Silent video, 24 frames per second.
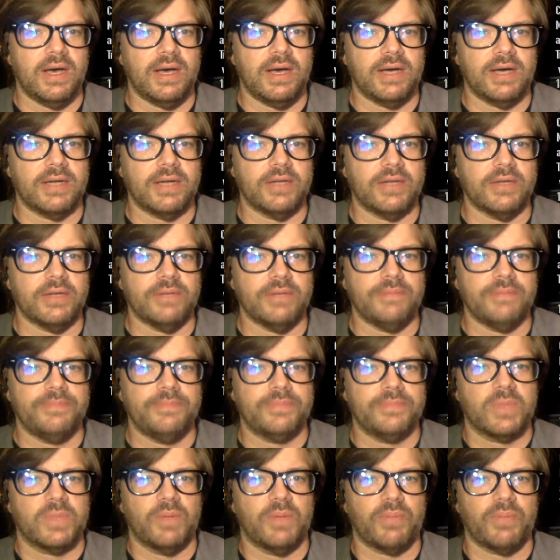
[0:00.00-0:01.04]
Good.
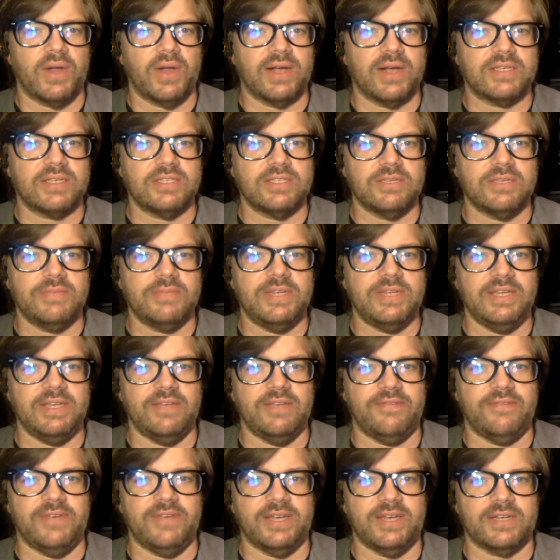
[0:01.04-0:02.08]
Proximity
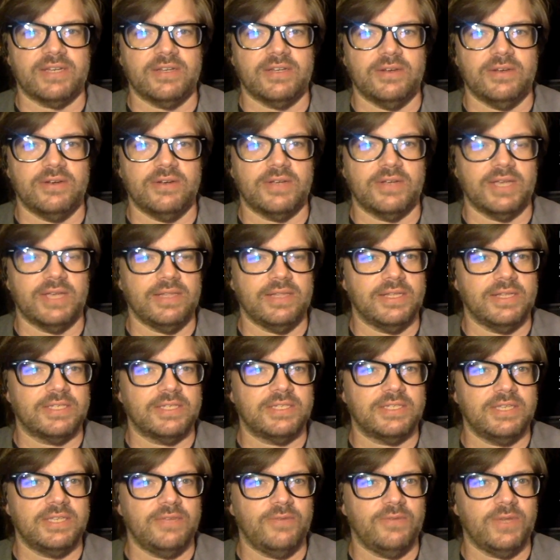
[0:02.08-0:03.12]
effect. Okay, let's
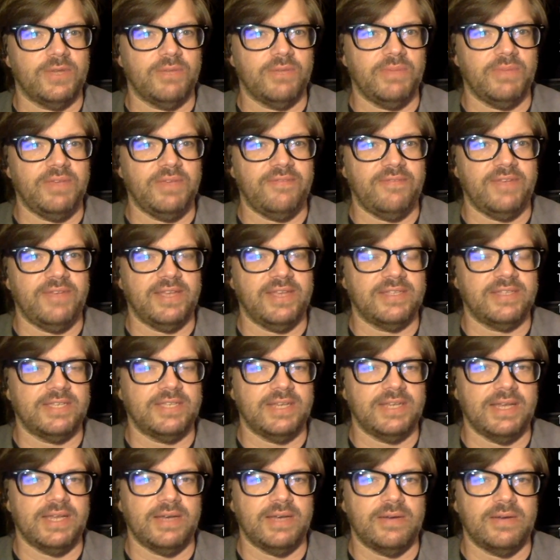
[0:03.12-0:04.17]
see if we can be fancy
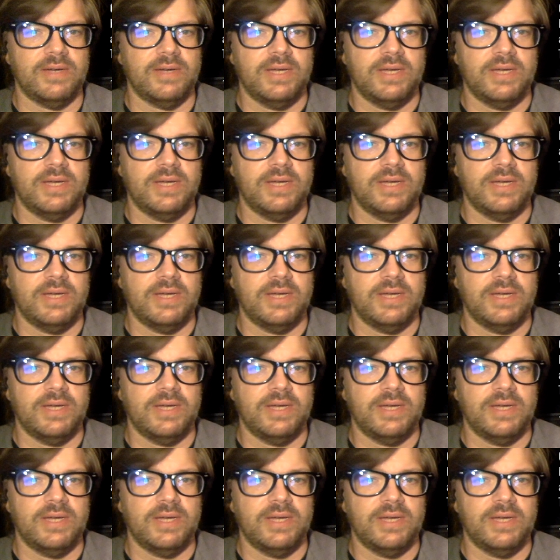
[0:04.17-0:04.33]
now.